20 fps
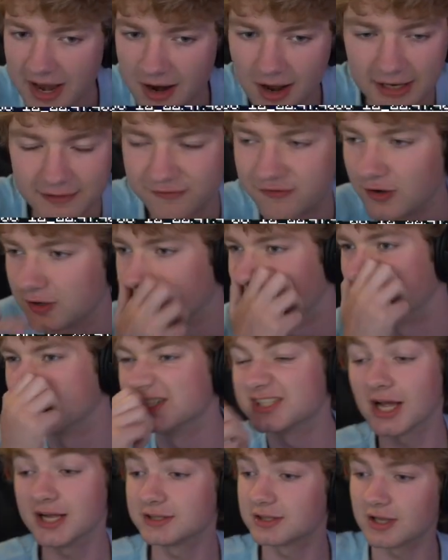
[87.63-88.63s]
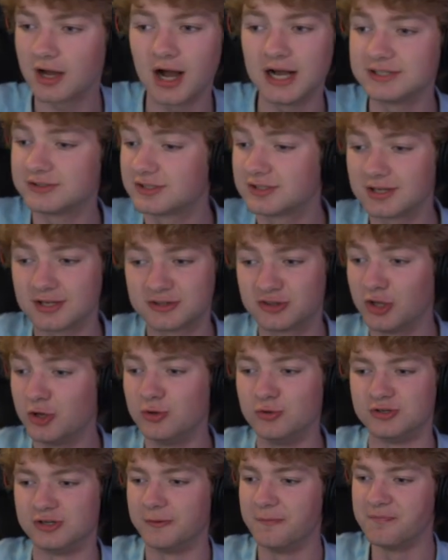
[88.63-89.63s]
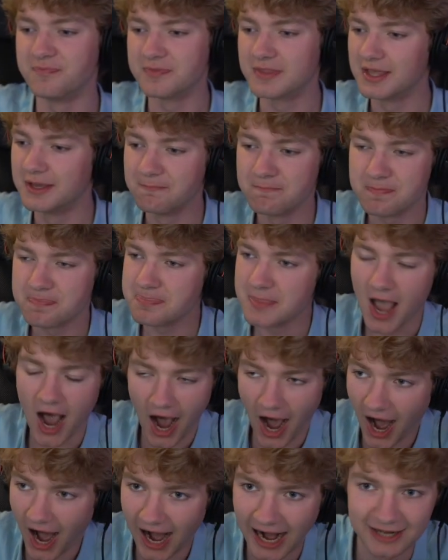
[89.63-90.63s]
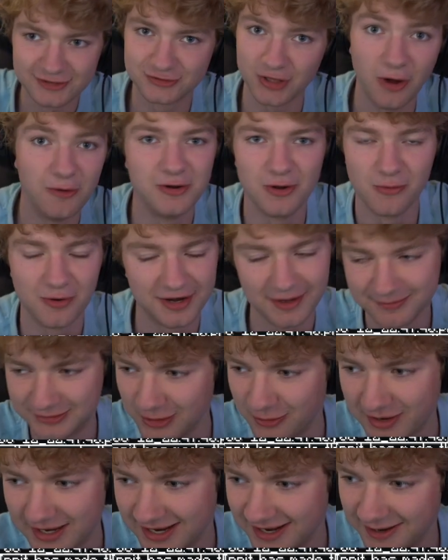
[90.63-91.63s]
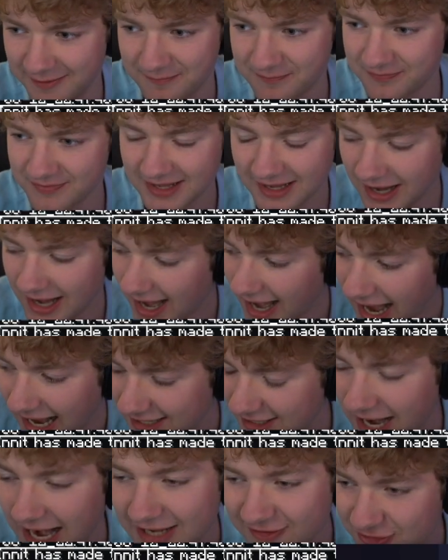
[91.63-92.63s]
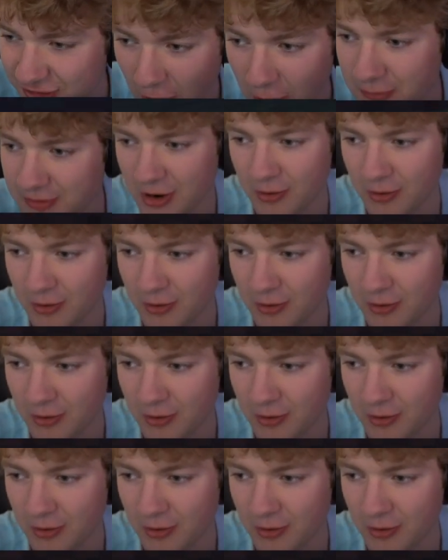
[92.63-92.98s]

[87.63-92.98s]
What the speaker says: I fuck up, because dude, I don't know what I'm doing here. I don't know